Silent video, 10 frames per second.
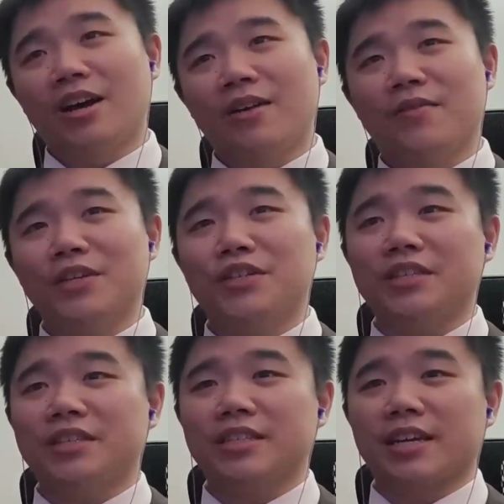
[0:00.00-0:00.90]

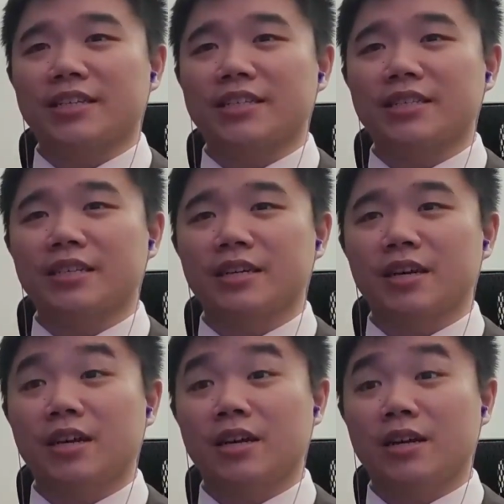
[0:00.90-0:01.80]
Vicious Six.
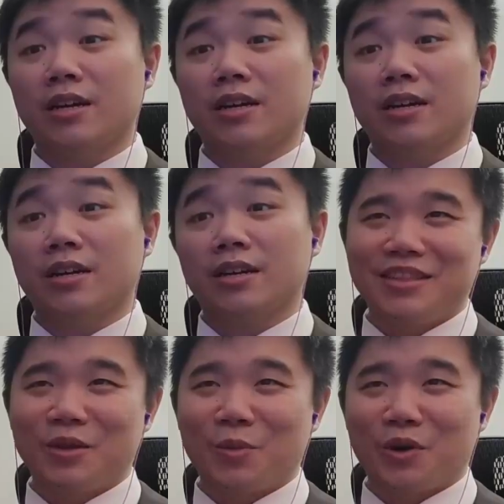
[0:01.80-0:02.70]

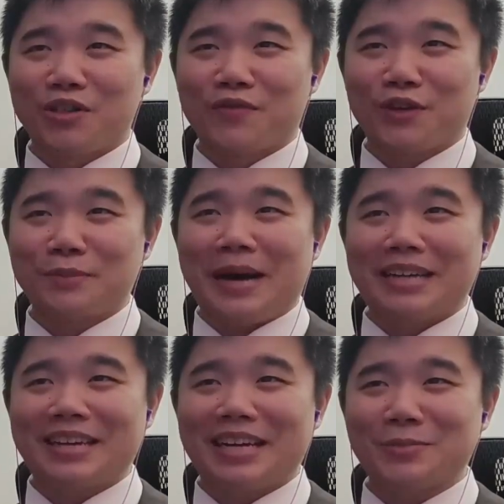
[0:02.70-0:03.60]
The world's first
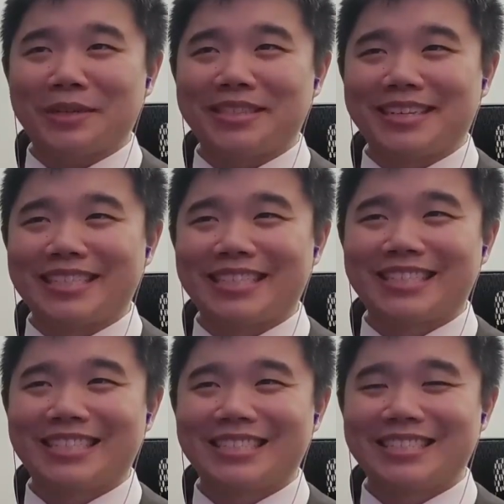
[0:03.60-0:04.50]
podcast? What is this?
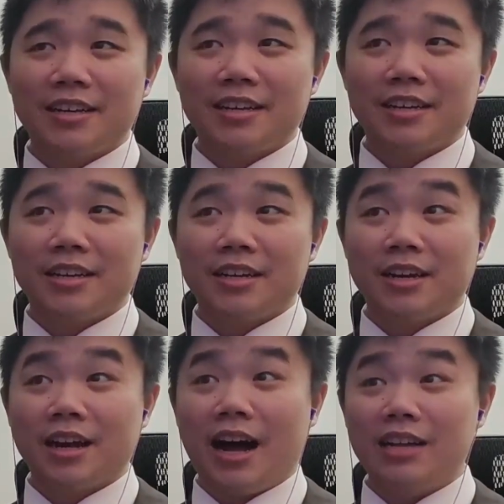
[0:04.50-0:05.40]

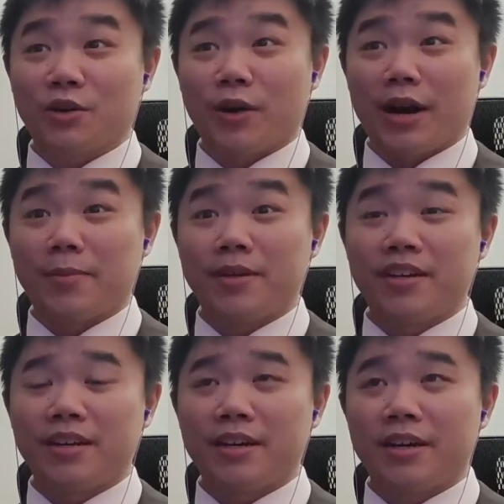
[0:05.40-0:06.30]
Hologram. Mr.
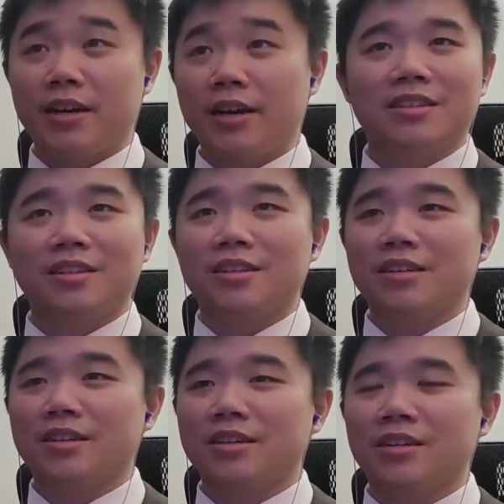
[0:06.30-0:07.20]
Gru, your
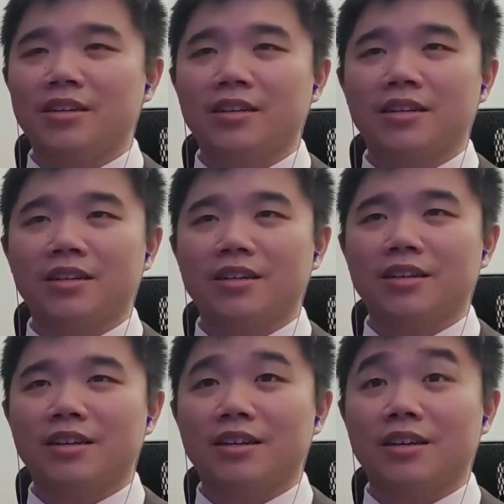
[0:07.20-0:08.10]
interview is
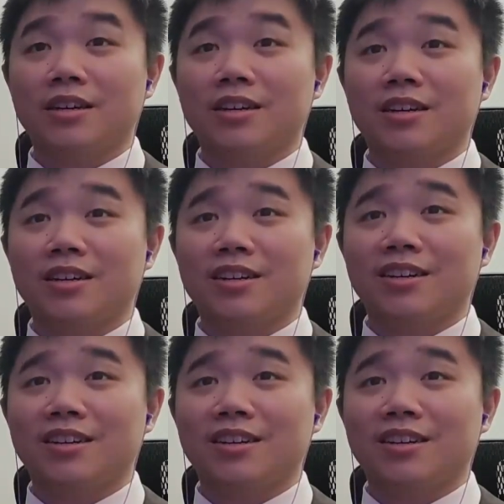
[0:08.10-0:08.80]
tomorrow at noon.